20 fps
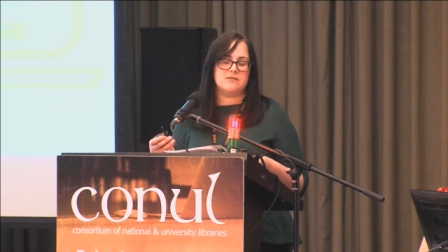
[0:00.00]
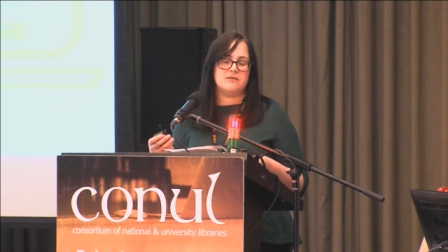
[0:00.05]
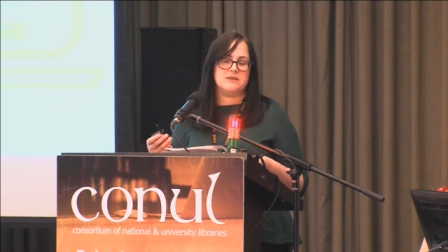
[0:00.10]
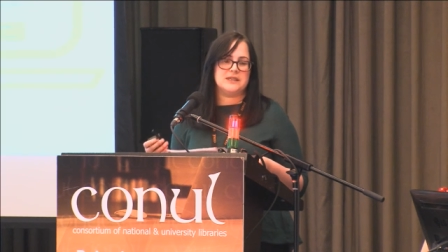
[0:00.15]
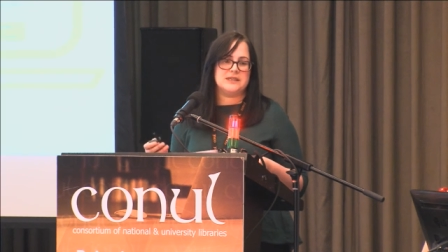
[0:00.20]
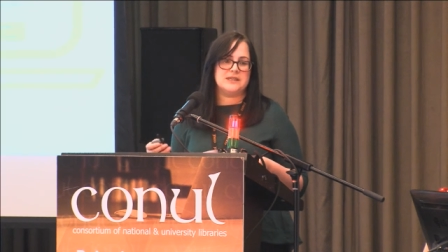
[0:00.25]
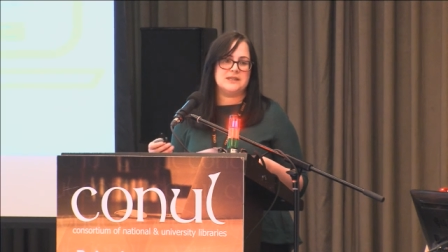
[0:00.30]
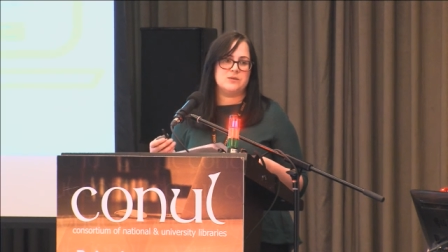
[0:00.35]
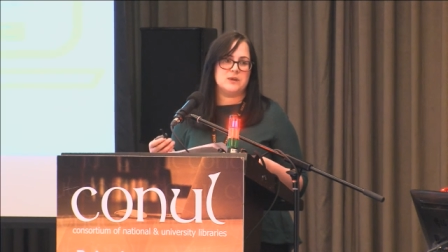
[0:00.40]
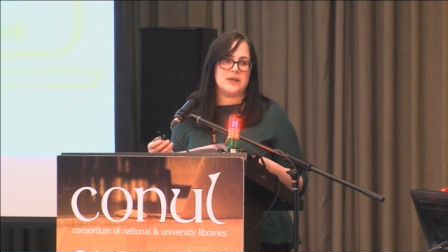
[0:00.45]

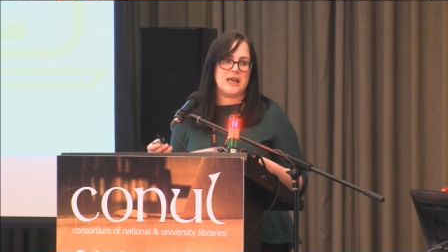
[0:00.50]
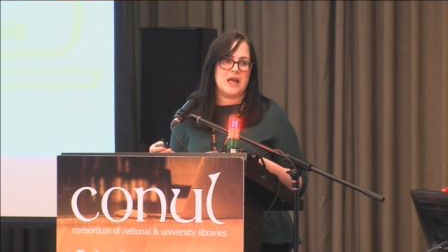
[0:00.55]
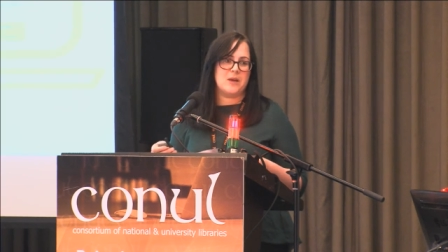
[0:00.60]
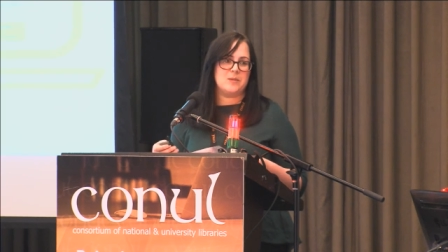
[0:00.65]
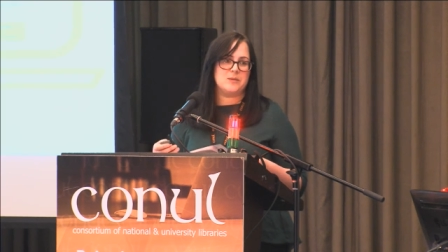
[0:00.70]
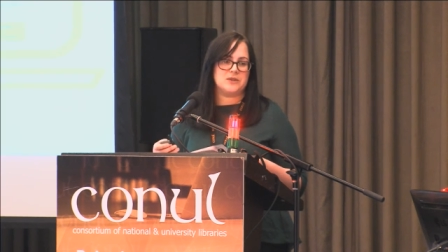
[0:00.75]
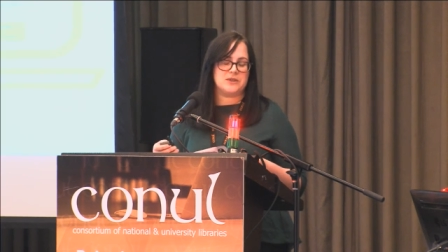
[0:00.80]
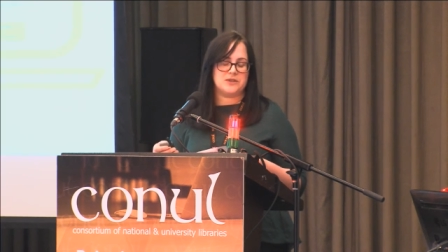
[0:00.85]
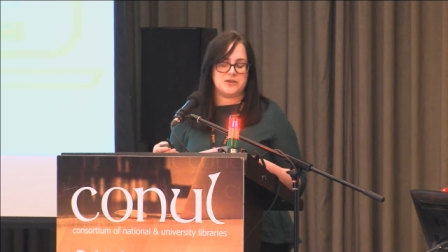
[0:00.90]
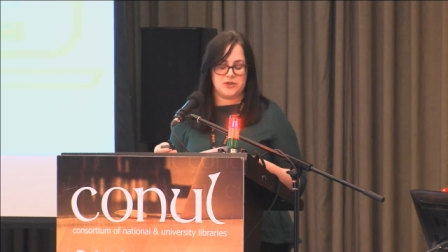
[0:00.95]
this will
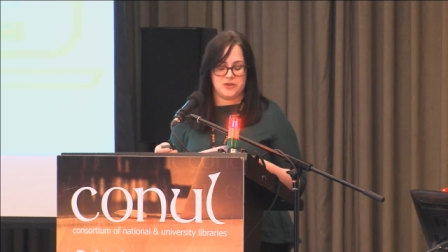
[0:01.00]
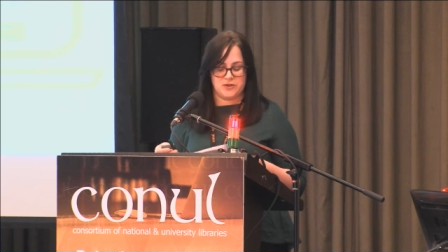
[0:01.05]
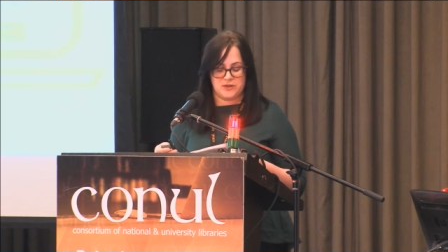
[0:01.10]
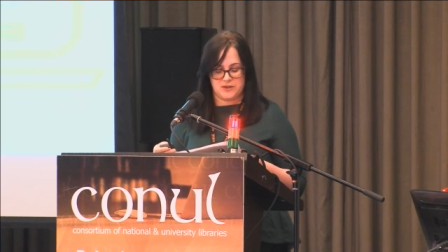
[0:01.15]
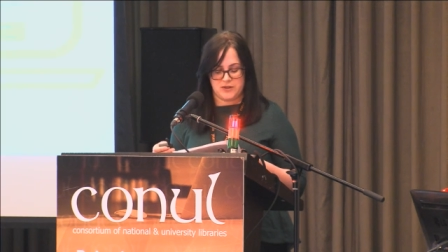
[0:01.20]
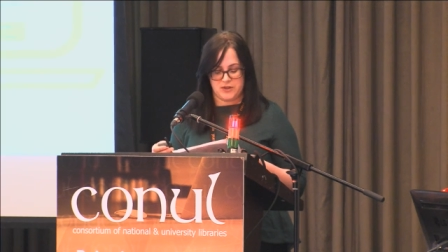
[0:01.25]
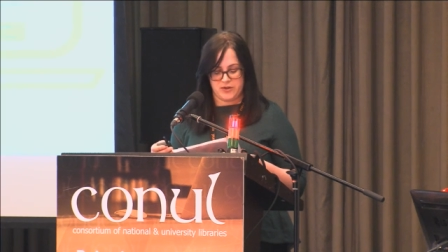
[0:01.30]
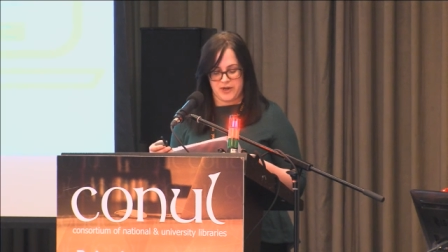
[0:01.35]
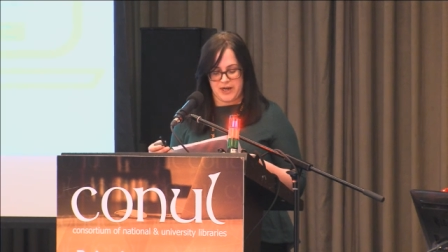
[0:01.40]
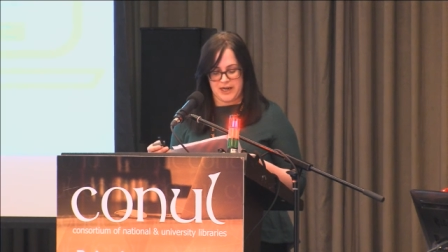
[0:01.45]
help their
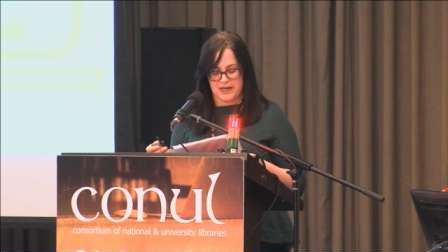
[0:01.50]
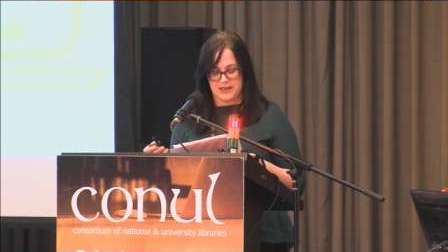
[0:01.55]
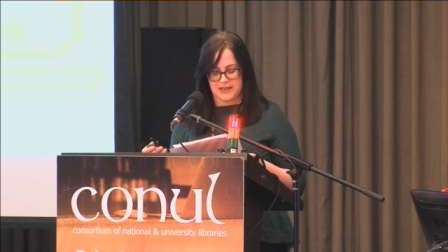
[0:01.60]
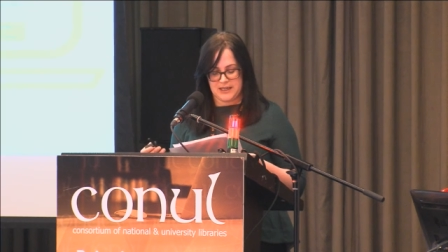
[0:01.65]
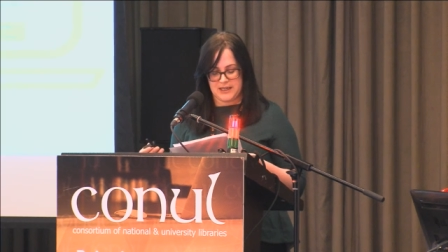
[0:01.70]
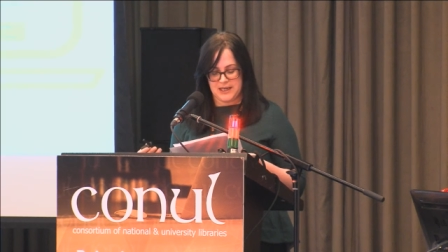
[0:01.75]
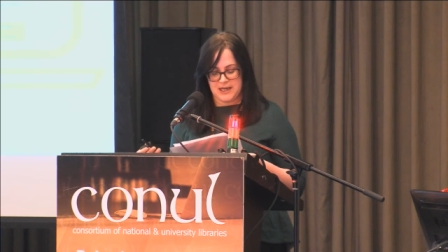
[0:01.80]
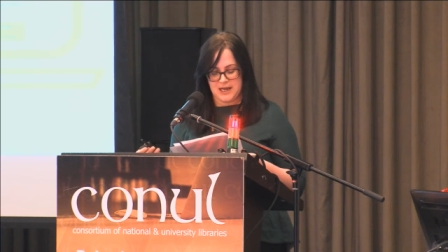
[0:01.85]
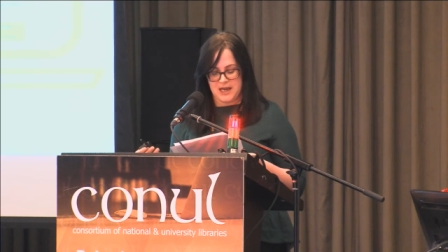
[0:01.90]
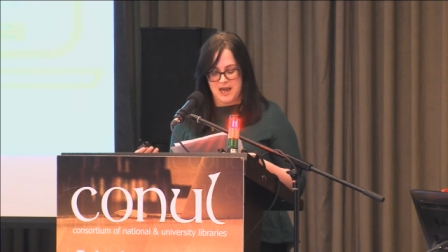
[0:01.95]
students
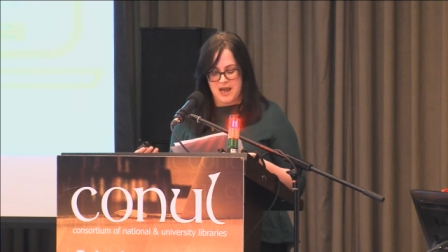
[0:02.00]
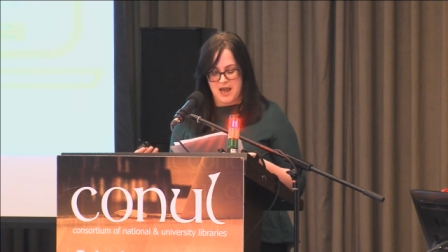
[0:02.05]
directly.